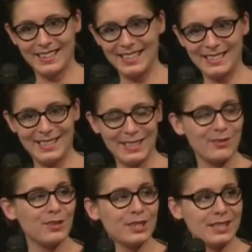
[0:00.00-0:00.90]
these
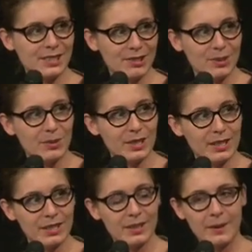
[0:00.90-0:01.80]
forces are at
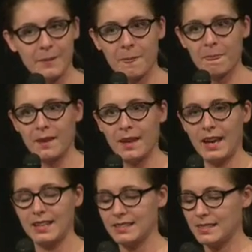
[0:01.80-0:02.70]
work.
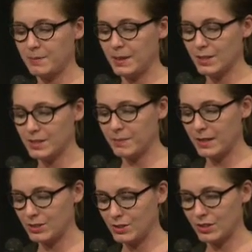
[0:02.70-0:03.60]
And because
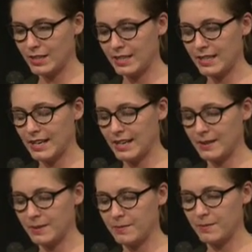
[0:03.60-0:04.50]
my story
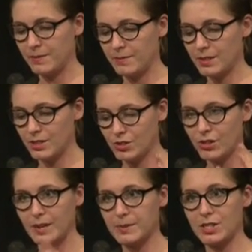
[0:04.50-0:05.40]

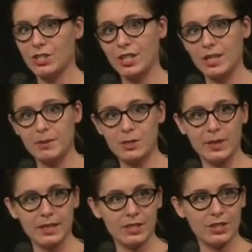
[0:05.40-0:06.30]
describes a journey
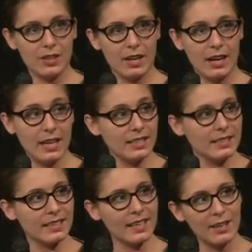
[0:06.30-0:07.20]
between the two
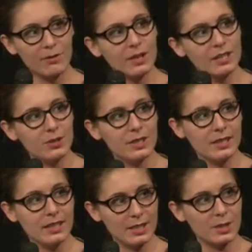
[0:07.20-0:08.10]
islands, I kind of wanted to
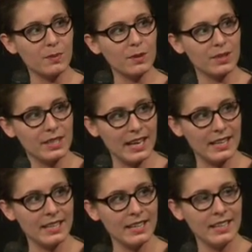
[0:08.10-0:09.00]
explore
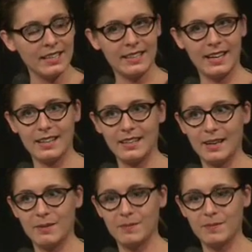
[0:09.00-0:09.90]
that
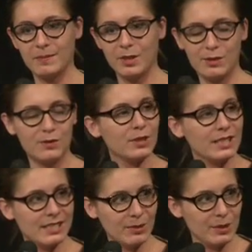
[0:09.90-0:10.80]
those
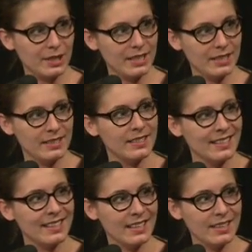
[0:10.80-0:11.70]
forces at work in
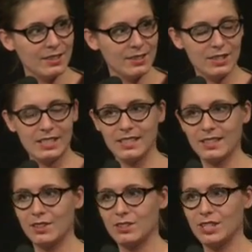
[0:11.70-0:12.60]
New
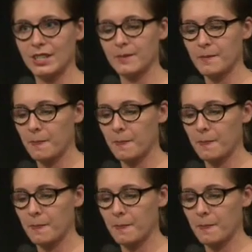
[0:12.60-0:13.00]
Zealand culture.